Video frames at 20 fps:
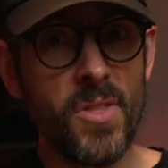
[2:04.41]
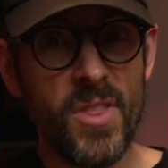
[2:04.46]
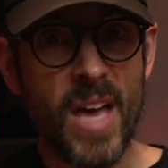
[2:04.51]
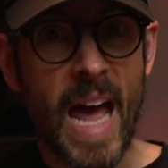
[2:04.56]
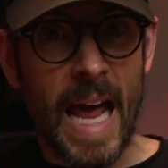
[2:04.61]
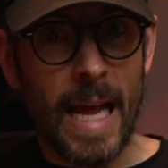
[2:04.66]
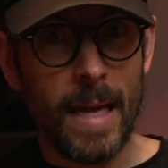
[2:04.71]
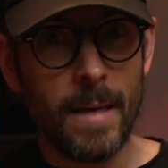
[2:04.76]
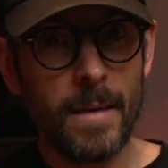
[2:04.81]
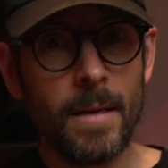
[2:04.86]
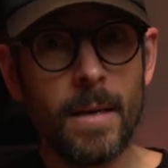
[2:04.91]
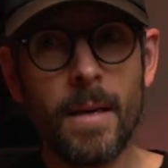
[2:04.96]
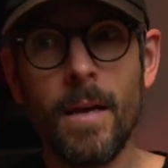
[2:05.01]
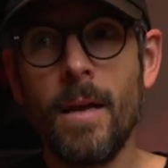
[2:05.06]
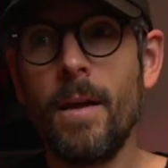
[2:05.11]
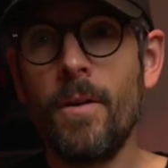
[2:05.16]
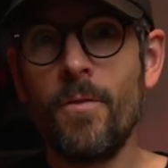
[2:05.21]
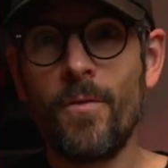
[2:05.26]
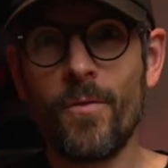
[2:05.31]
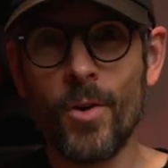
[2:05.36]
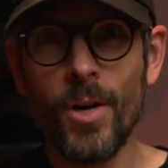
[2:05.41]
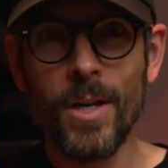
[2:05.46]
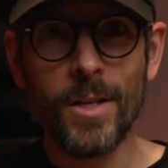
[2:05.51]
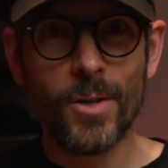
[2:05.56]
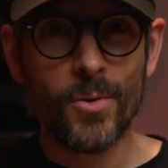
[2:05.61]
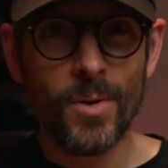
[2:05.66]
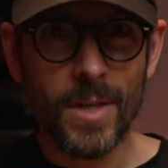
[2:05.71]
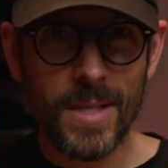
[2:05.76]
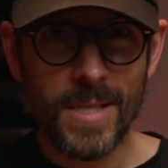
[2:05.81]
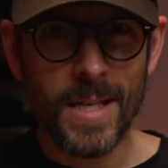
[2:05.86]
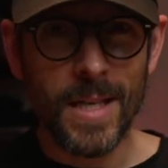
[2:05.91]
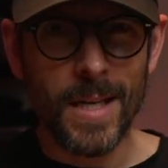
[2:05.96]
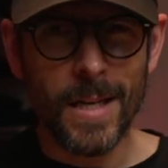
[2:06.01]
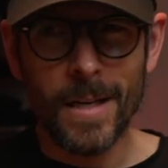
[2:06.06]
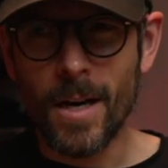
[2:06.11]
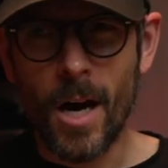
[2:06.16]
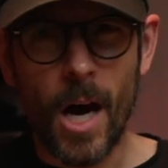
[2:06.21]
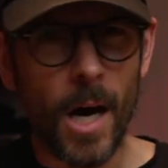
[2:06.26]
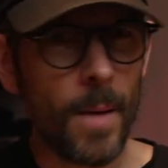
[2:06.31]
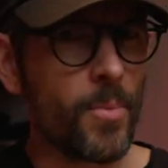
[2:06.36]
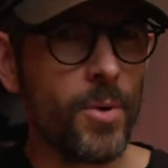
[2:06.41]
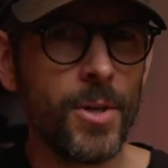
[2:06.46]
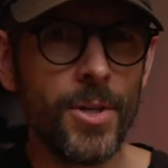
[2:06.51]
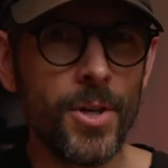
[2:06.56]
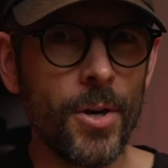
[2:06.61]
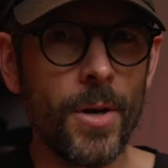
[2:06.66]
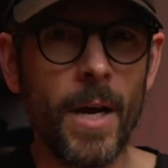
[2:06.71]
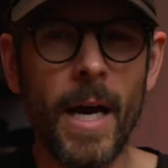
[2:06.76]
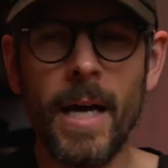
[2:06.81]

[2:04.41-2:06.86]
that for increasing op return.